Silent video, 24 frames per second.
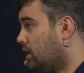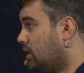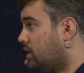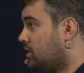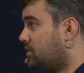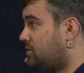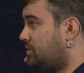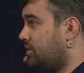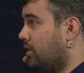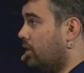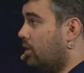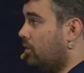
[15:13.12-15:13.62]

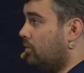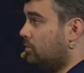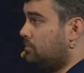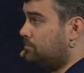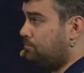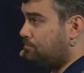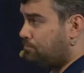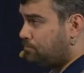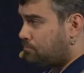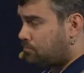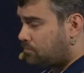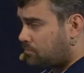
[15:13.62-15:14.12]

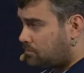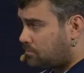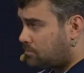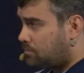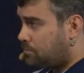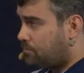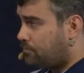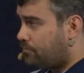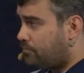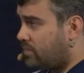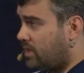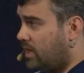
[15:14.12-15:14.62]
So,
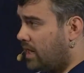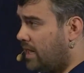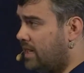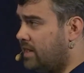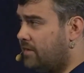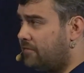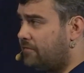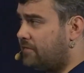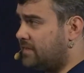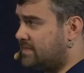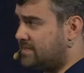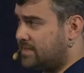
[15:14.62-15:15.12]
and
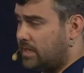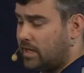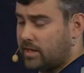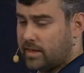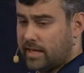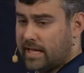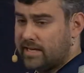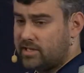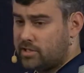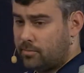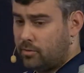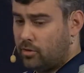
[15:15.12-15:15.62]
if it's not
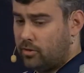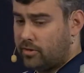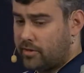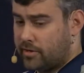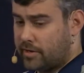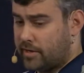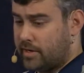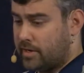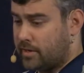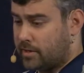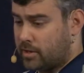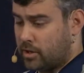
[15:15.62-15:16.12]
legible, they're
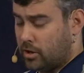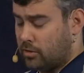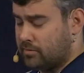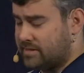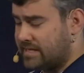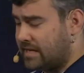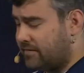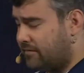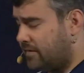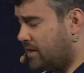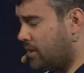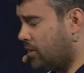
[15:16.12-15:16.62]
going to close
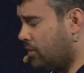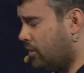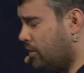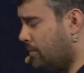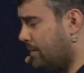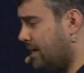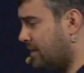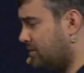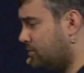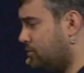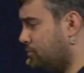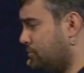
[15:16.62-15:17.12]
that video in
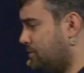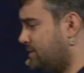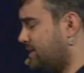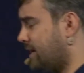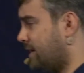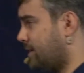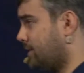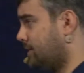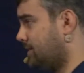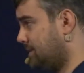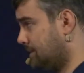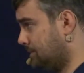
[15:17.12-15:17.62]
about 2
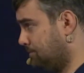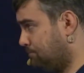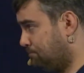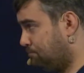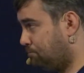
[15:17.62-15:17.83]
seconds.